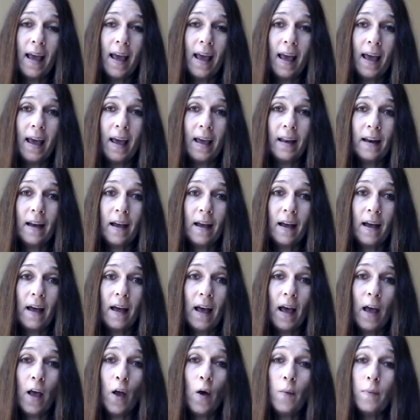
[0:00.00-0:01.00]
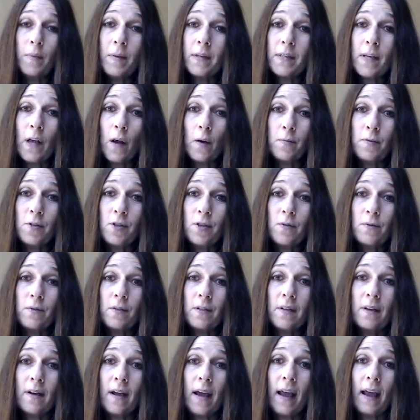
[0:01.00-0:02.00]
And uh, I hope this helped you
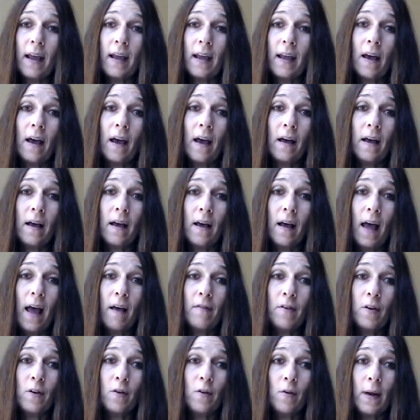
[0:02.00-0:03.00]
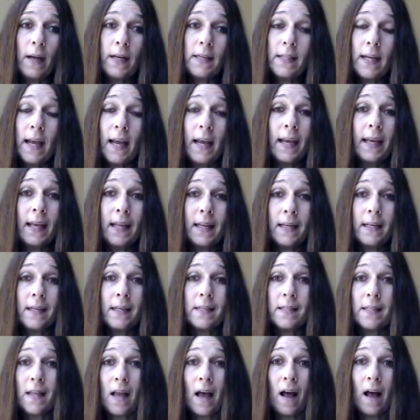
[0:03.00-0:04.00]
today. Uh, have a great day. It
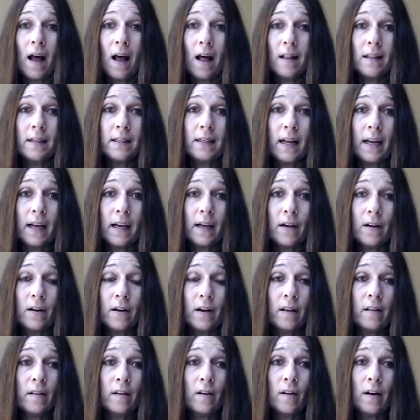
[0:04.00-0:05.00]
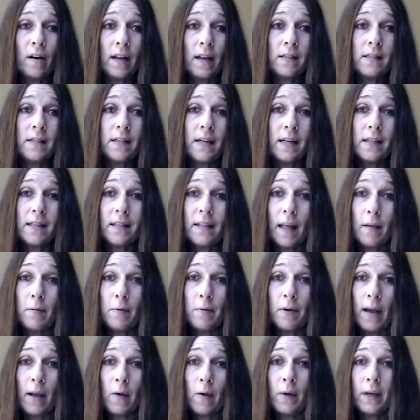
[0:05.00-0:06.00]
is a holiday here in the United States,
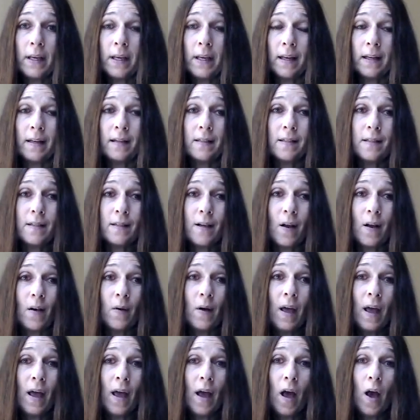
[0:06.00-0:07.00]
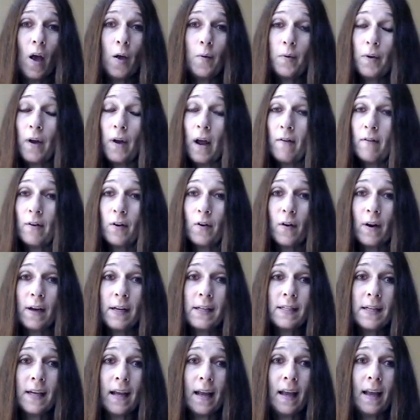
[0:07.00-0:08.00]
Labor Day weekend. So hope you're having a
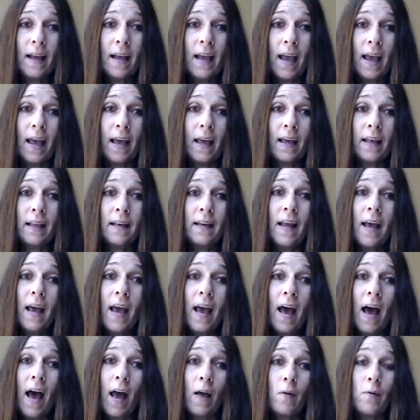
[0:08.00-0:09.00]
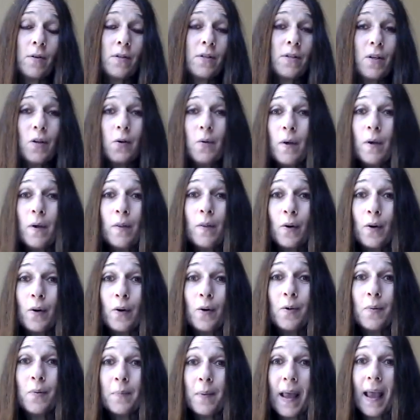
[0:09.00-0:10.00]
great day, and I will see you in the
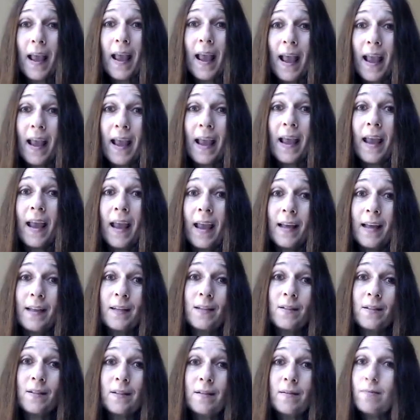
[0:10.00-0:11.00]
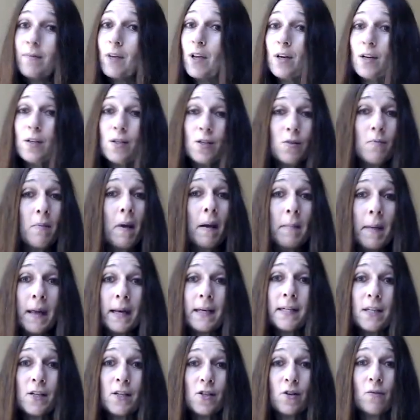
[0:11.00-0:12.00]
group. And gonna do my
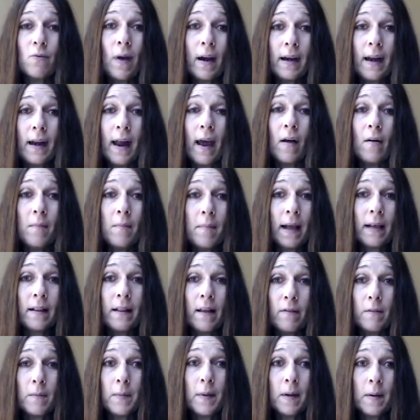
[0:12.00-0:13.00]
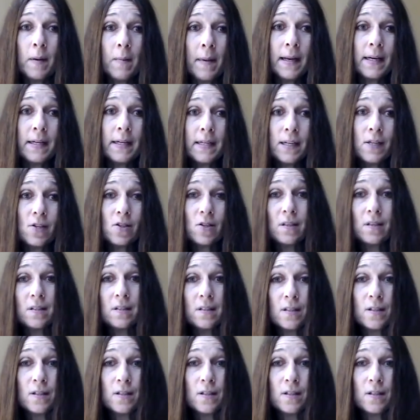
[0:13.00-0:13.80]
meditation right now, my 11 minute meditation.